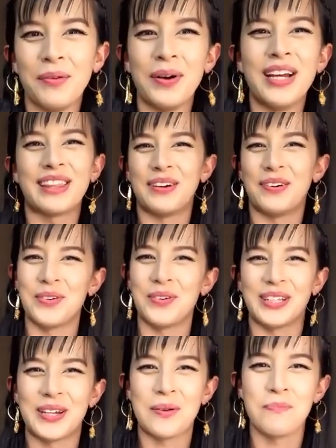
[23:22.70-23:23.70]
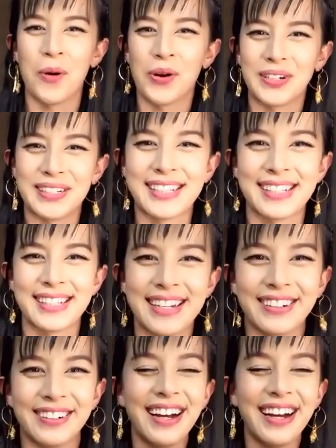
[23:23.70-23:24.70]
with a really important
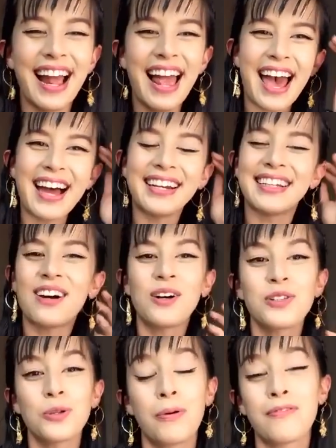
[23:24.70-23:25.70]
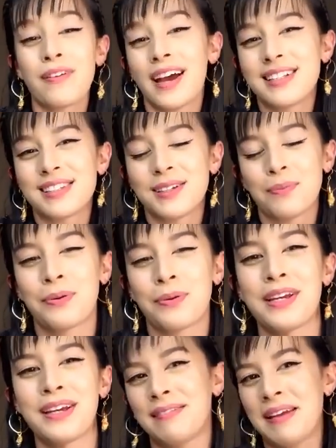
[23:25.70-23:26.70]
seal. And it also provides a
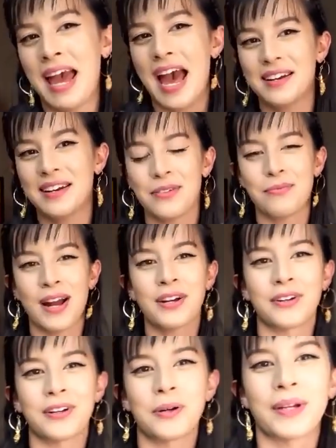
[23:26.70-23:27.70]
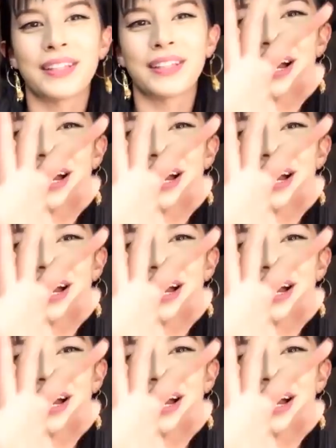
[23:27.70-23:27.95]
pretty handy record, but